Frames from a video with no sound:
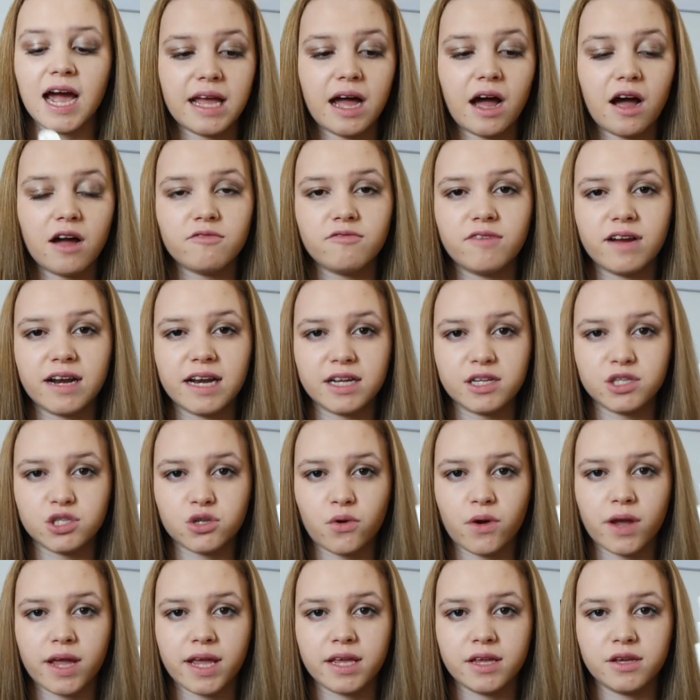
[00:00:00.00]
I really
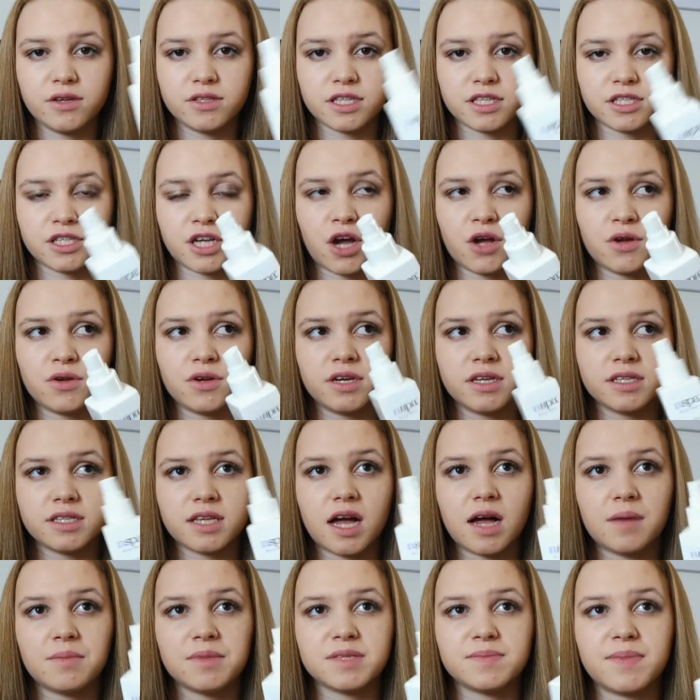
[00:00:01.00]
enjoy using toners,
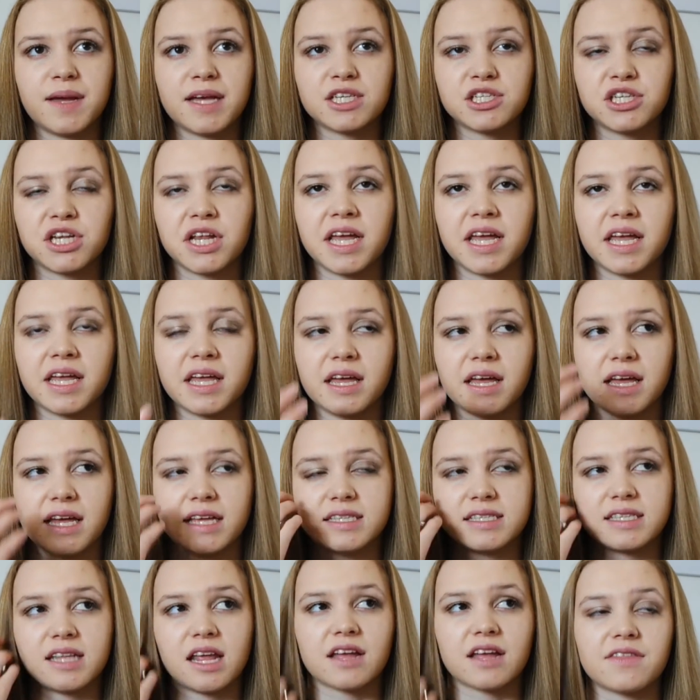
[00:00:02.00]
especially
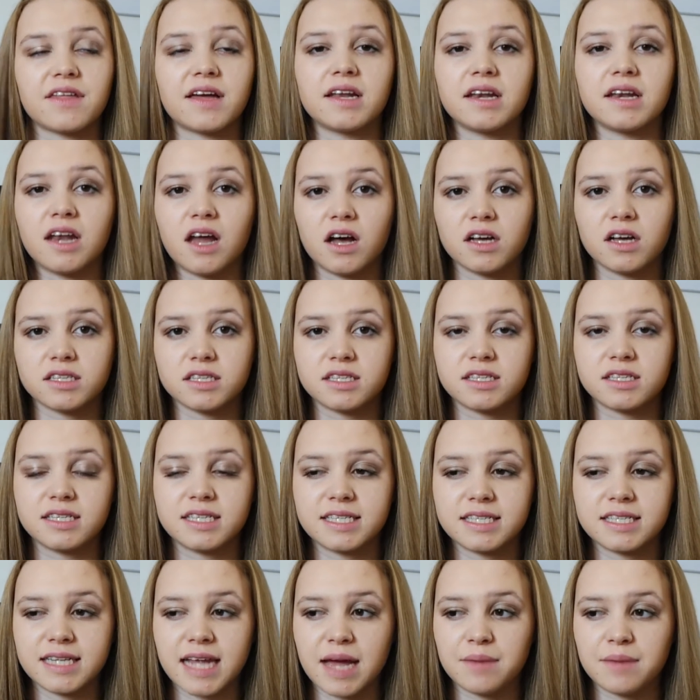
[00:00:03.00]
it's that
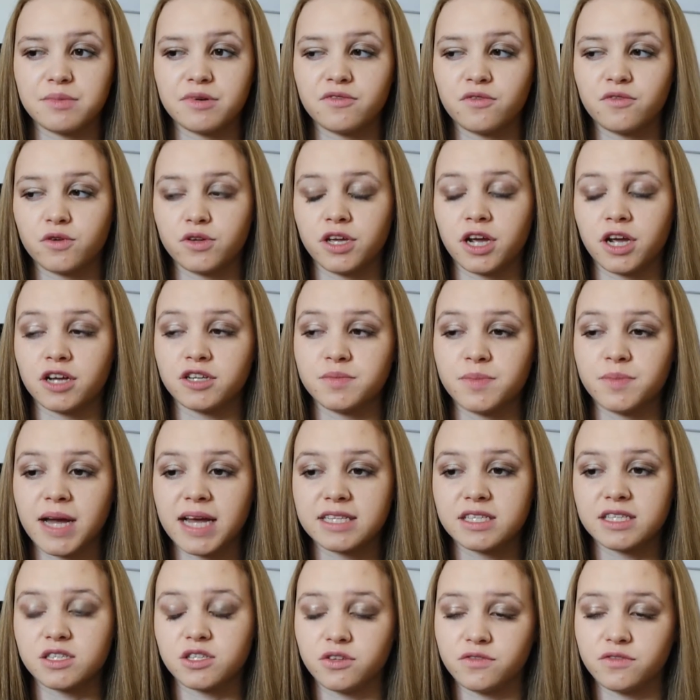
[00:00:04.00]
last step before you go to
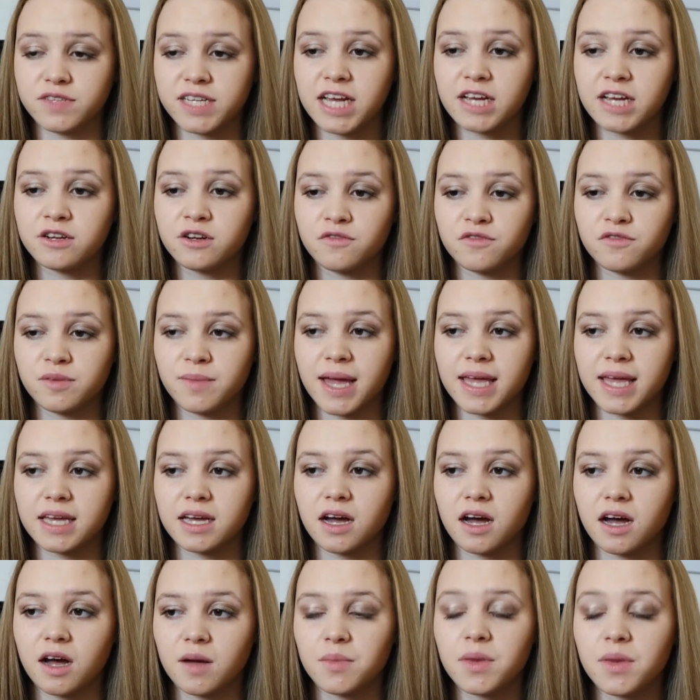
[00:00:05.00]
bed. So you've taken off your
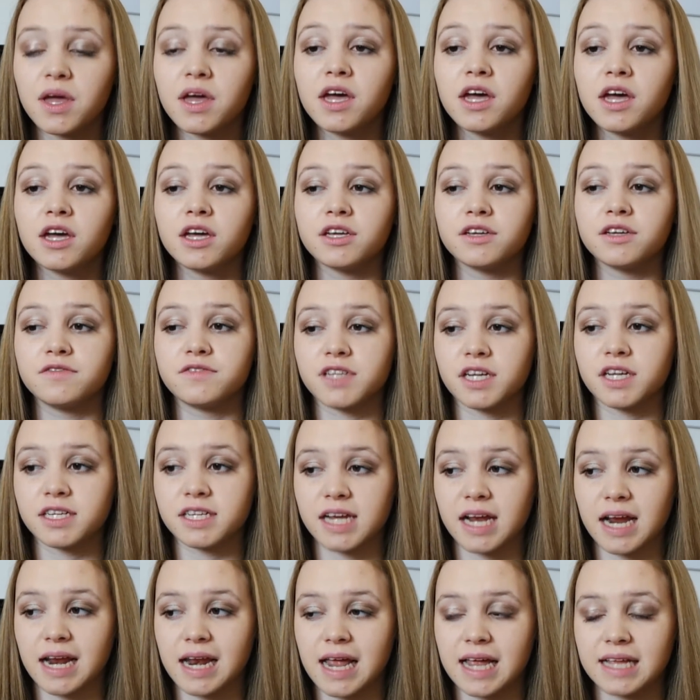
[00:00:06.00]
makeup, you've done
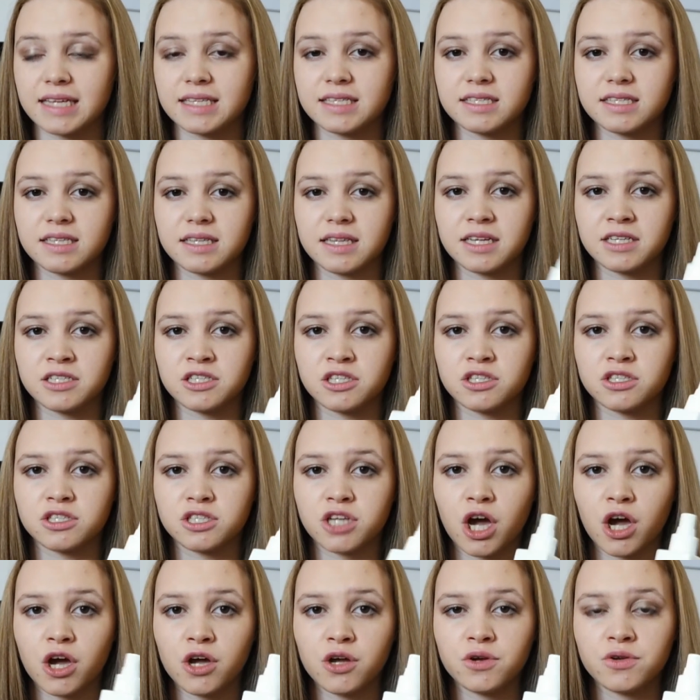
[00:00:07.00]
your cleanse, and then just
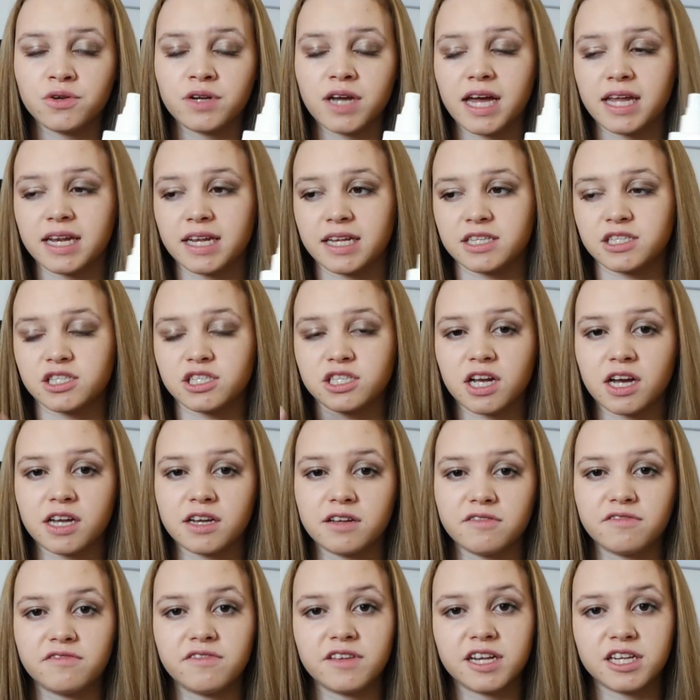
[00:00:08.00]
tone, and it just kind
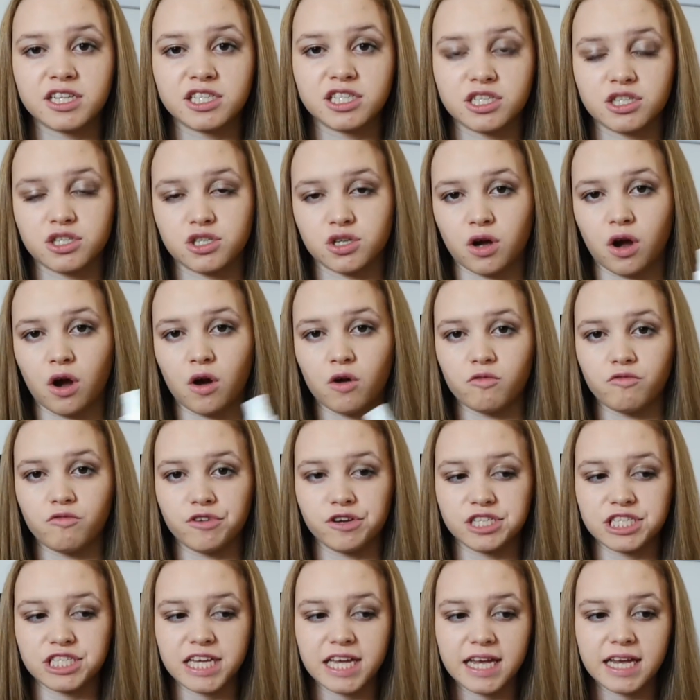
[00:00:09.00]
of finishes your whole
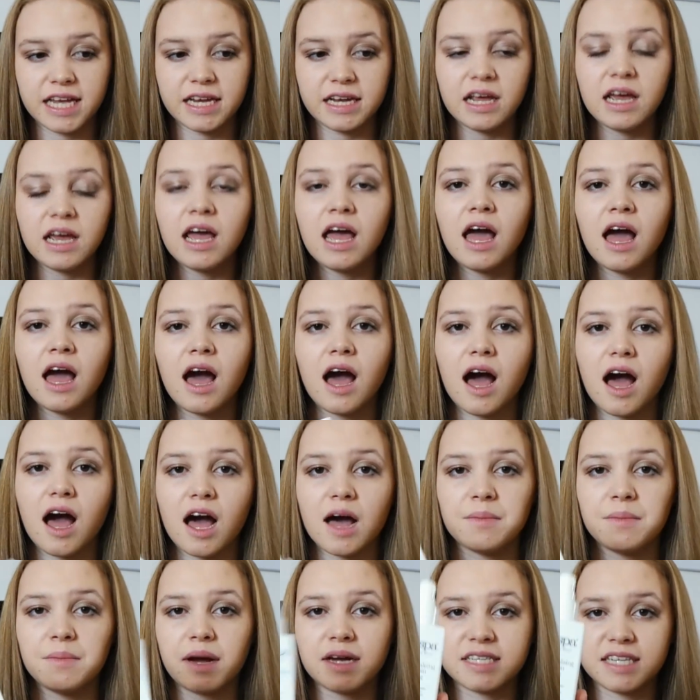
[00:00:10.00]
routine.
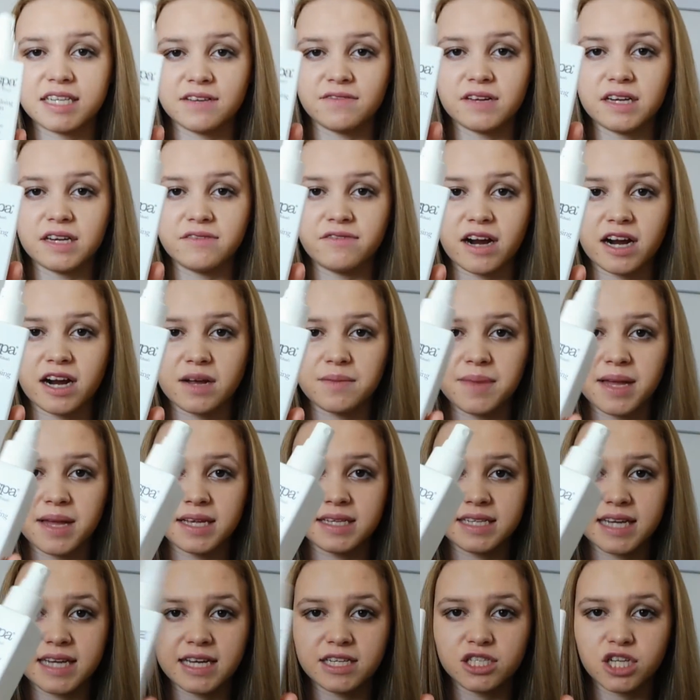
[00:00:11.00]
I definitely
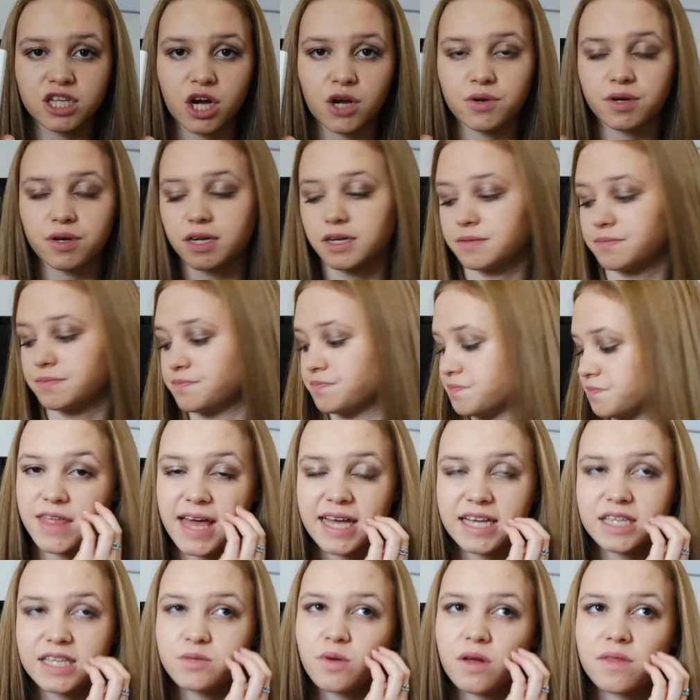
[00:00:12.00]
recommend a toner.
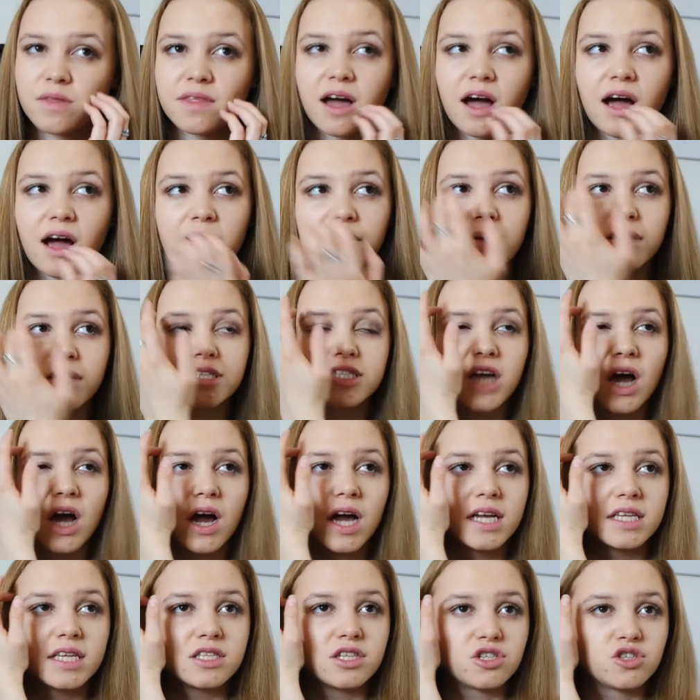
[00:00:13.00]
There is one that I'm
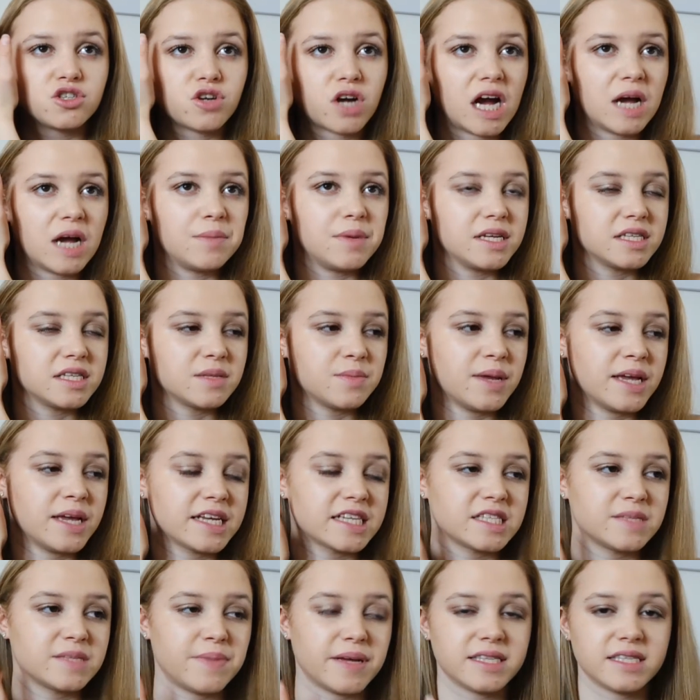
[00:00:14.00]
dying to try, but it's a bit
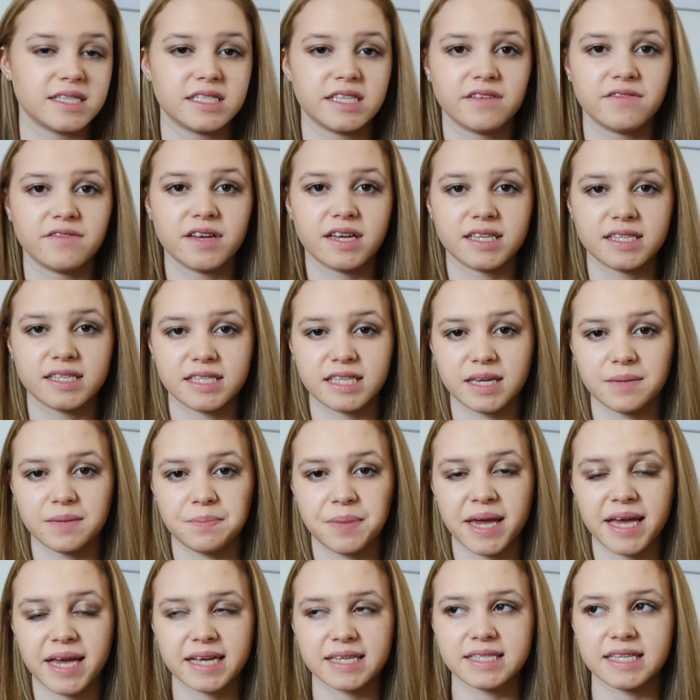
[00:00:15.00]
expensive. It's the
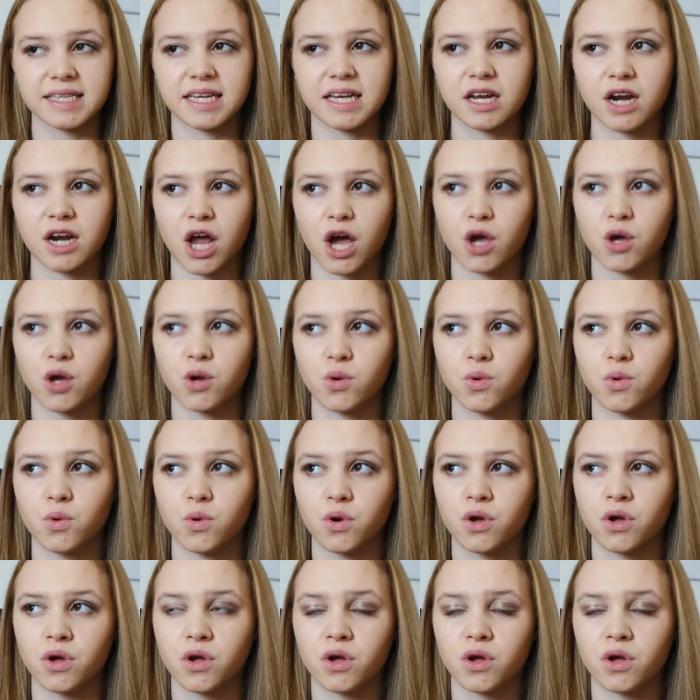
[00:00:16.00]
Pixie Glow